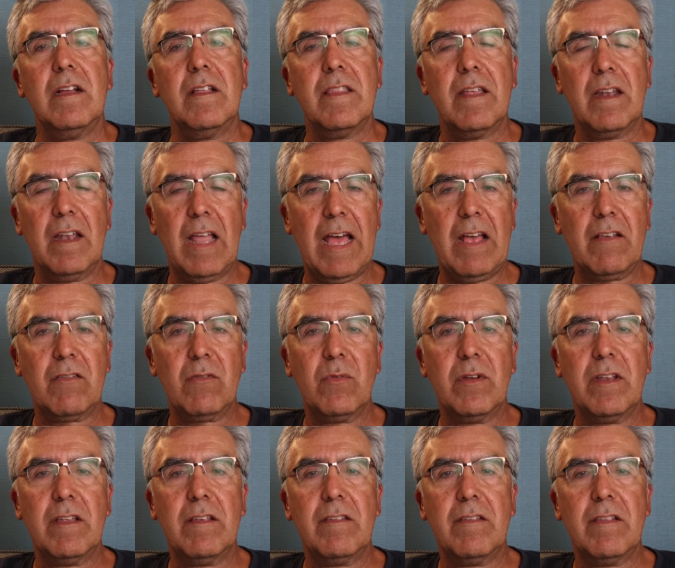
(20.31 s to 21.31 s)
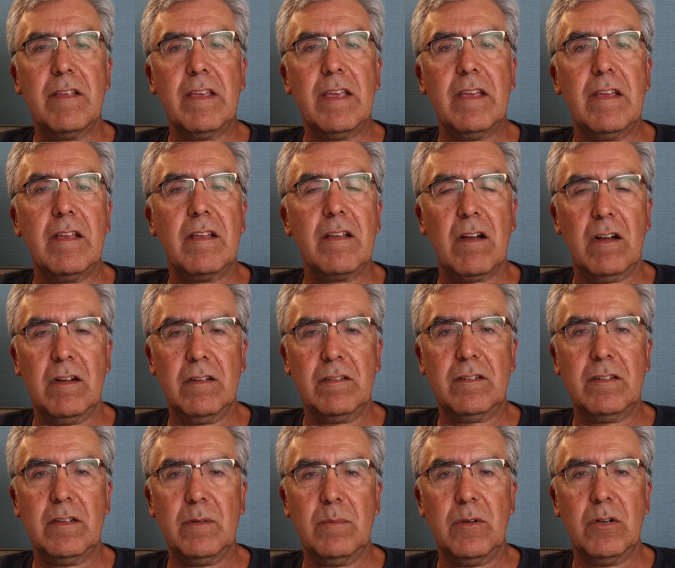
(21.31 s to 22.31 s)
The last one is the
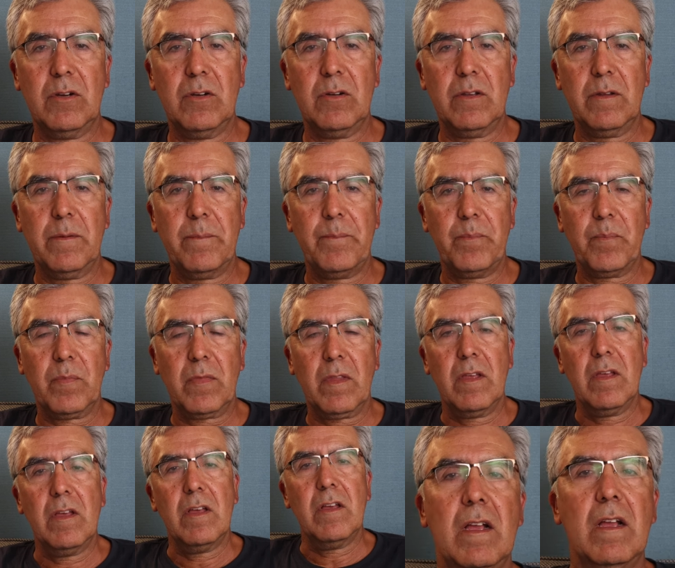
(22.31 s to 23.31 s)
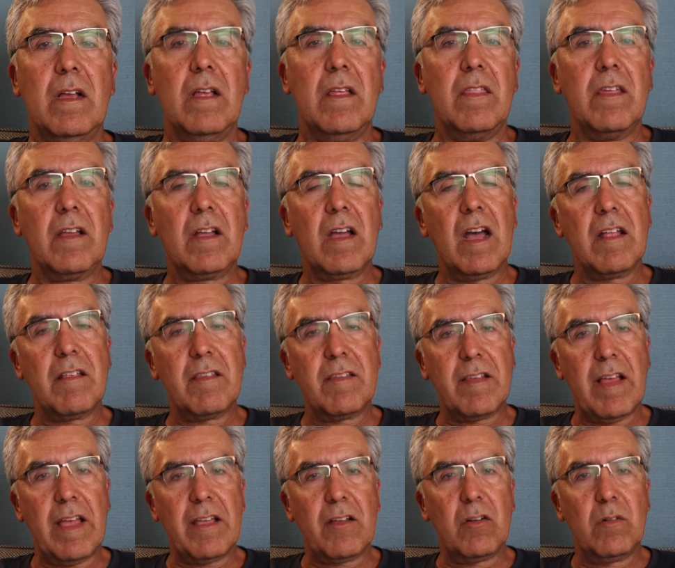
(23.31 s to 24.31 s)
constant mode. The KAATSU
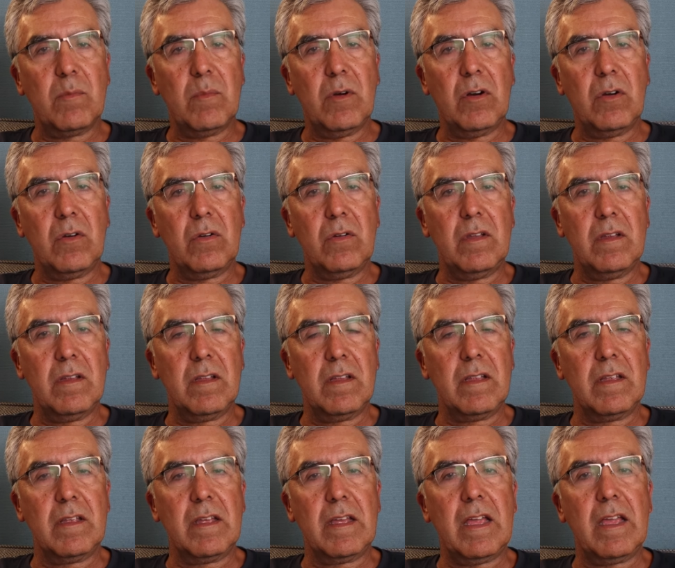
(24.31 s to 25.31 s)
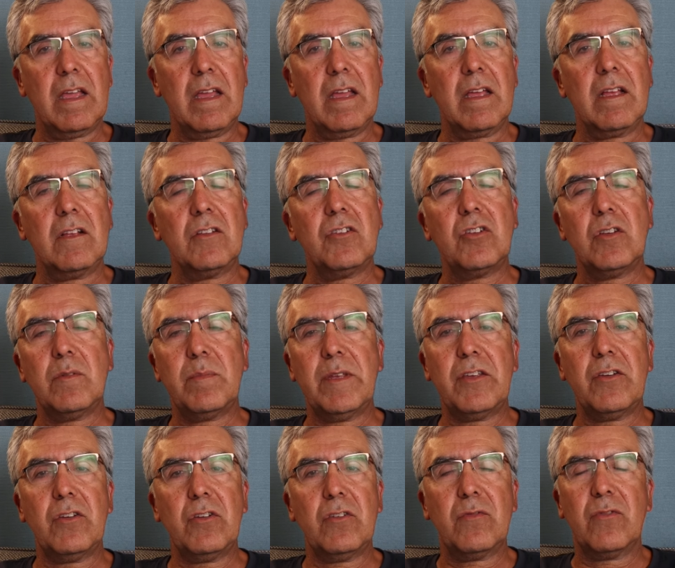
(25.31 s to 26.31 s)
cycle mode should be
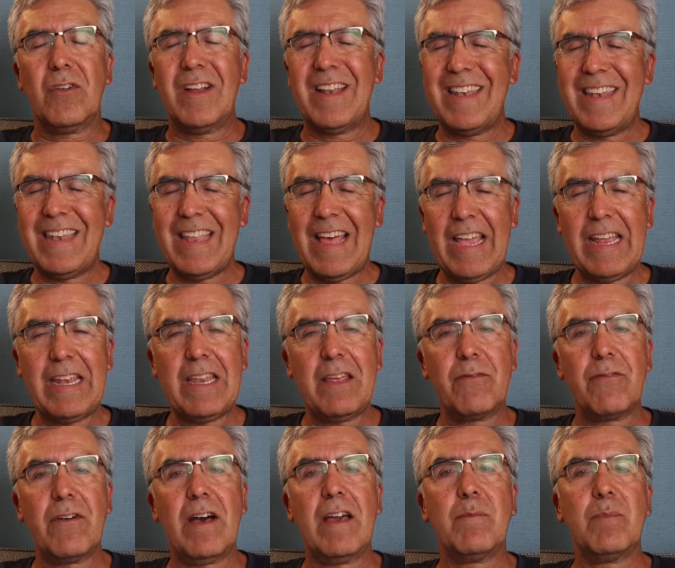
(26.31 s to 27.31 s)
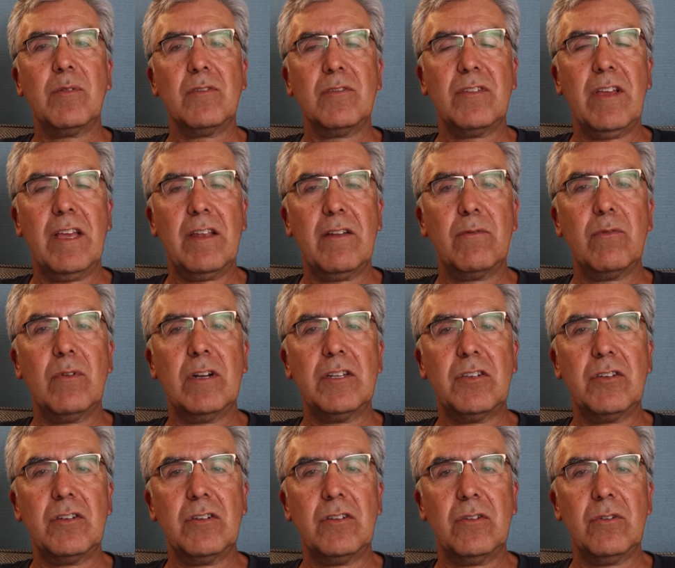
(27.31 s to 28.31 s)
used for 95% of
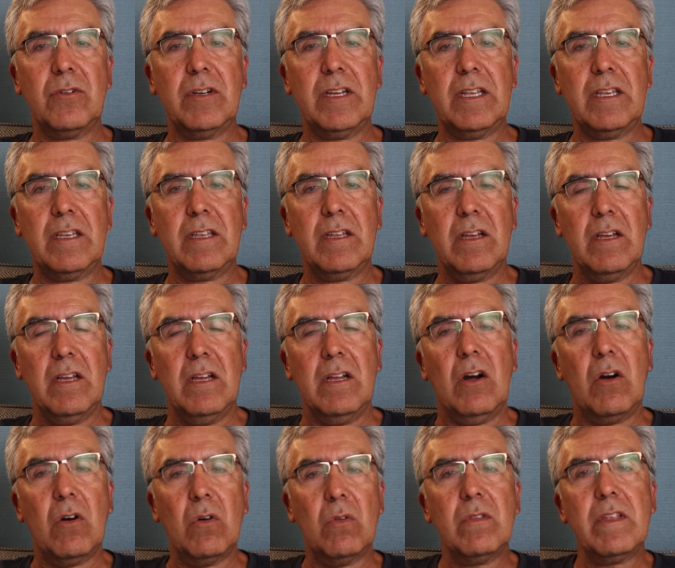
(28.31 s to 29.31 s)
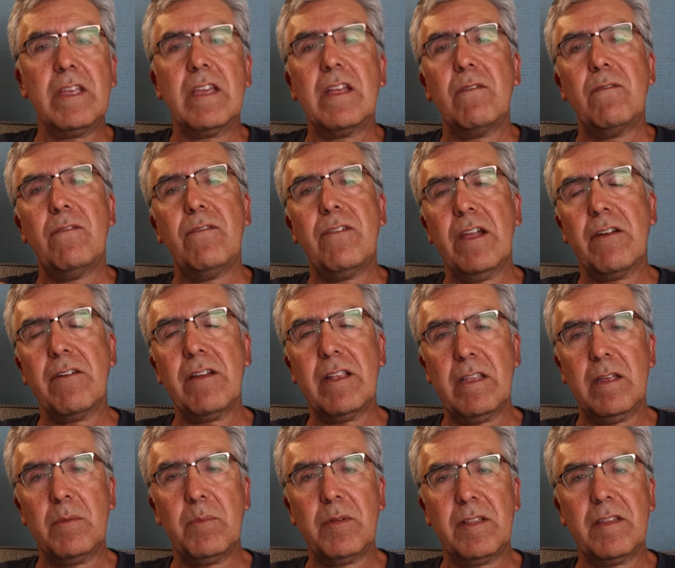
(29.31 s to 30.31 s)
what you're doing. Only in very
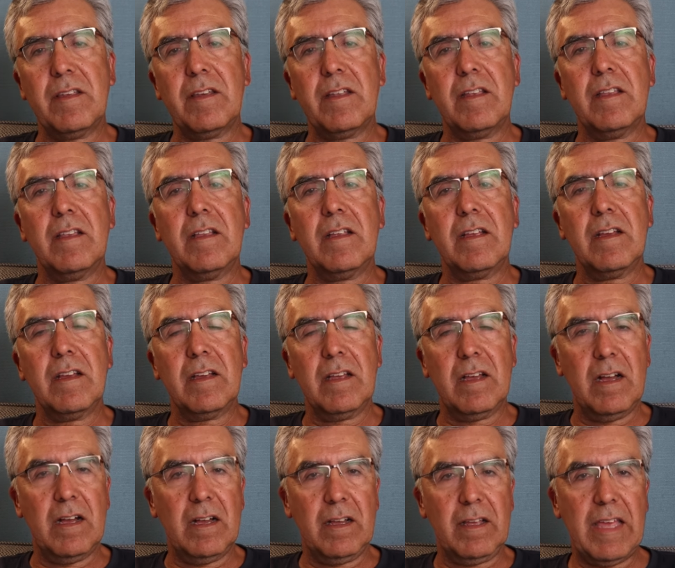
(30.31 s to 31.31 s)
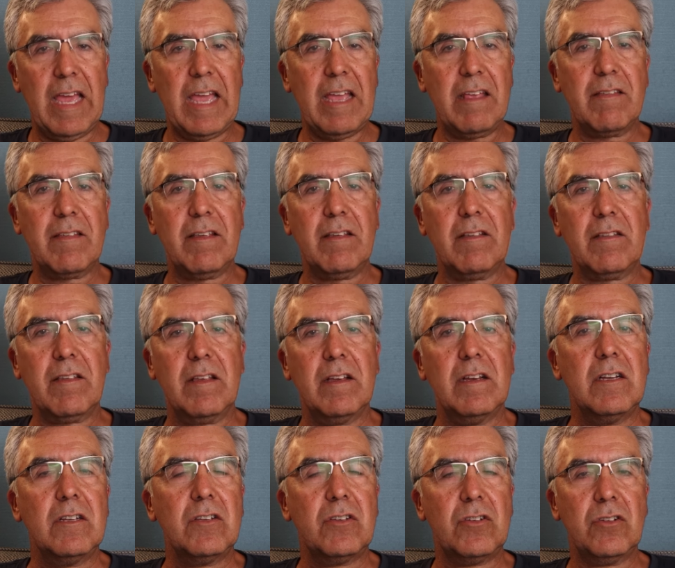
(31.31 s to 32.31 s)
limited uh, cases
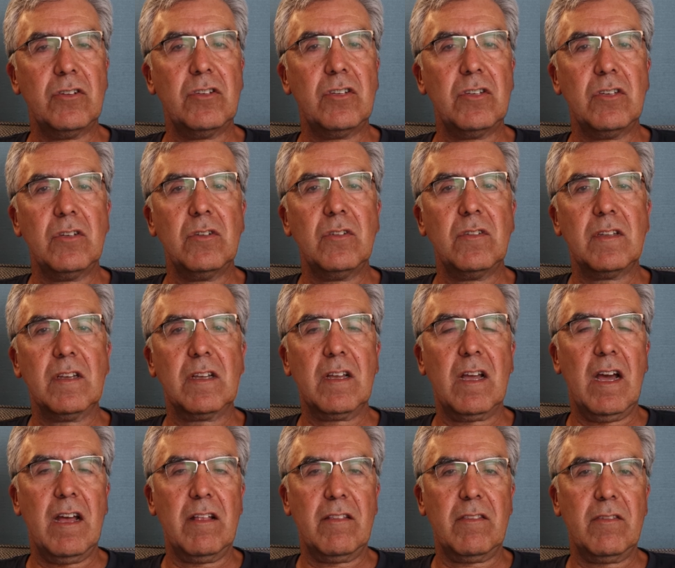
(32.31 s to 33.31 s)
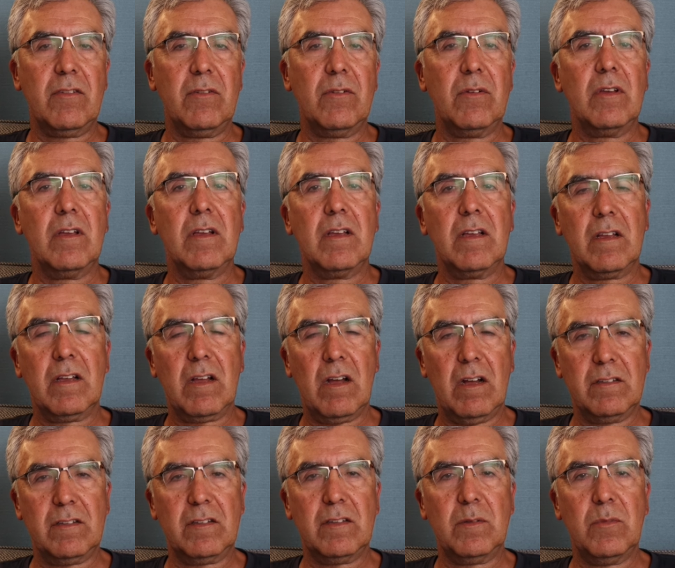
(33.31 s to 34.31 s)
should you use the KAATSU
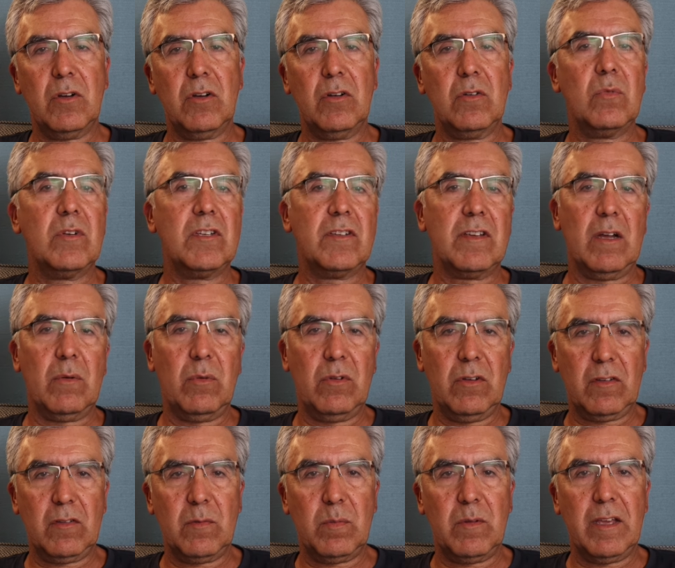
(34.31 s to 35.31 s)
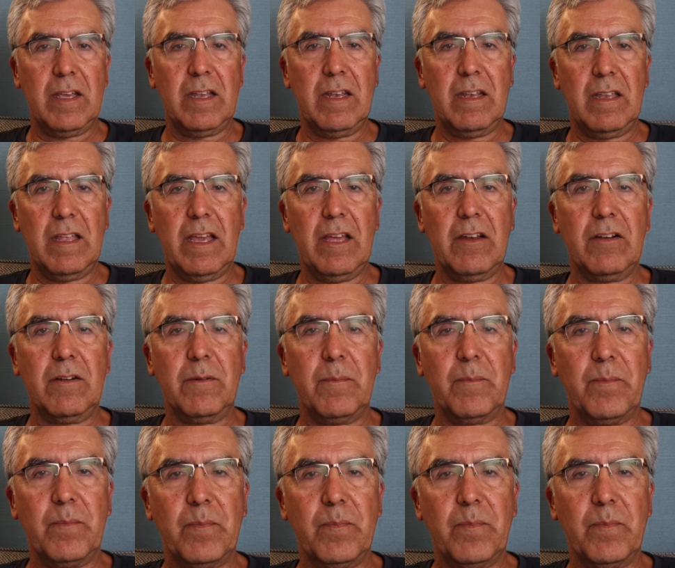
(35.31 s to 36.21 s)
constant mode, which I will explain later.